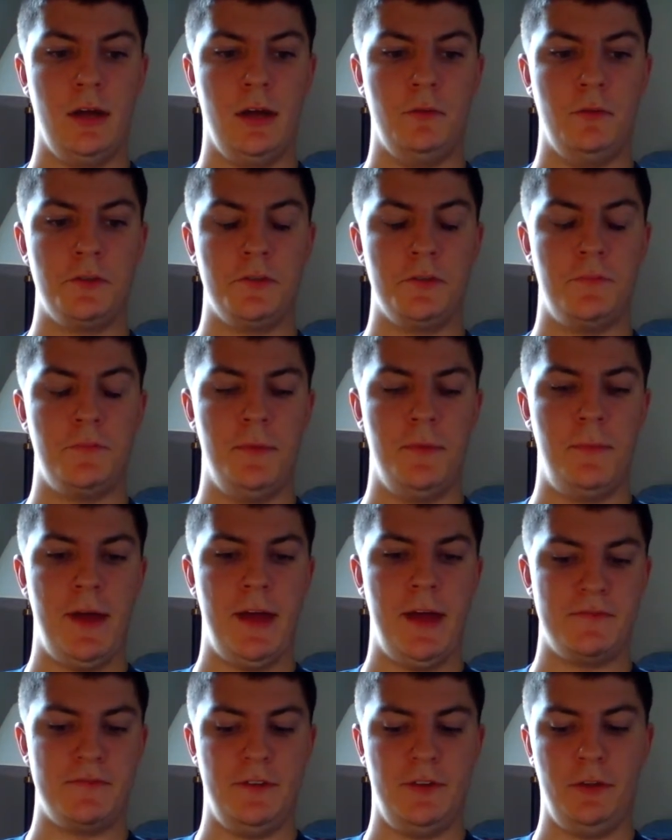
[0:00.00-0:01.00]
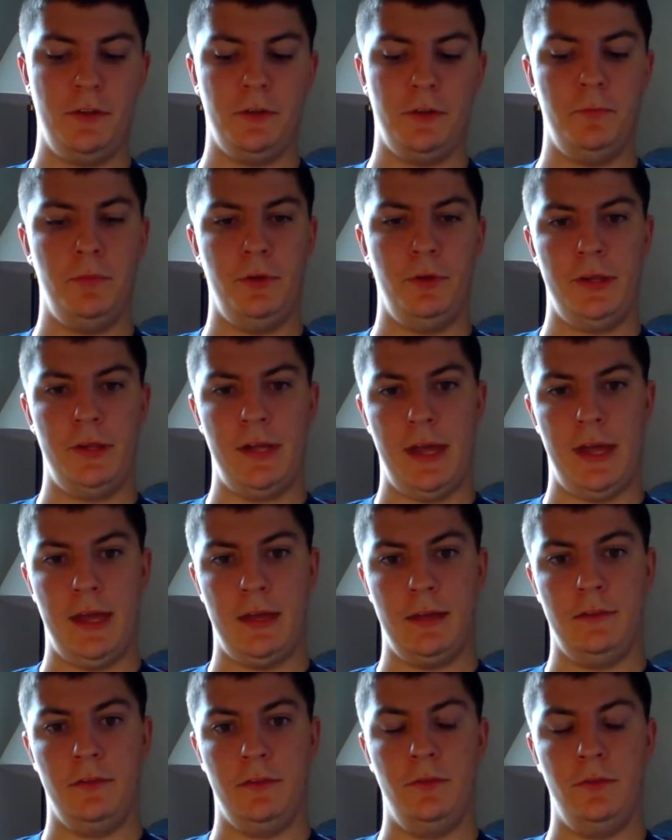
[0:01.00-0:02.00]
which the pass fell incomplete,
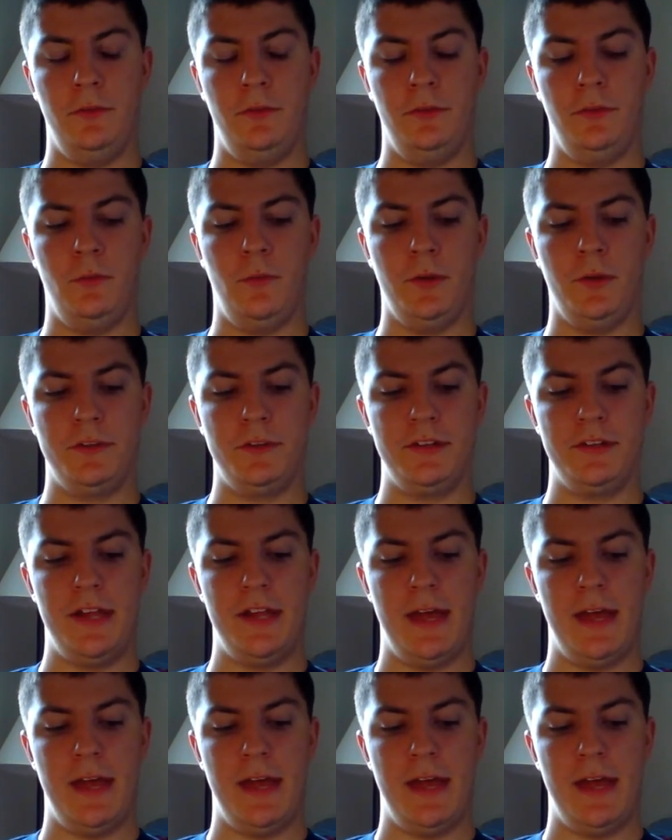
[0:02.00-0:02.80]
and the one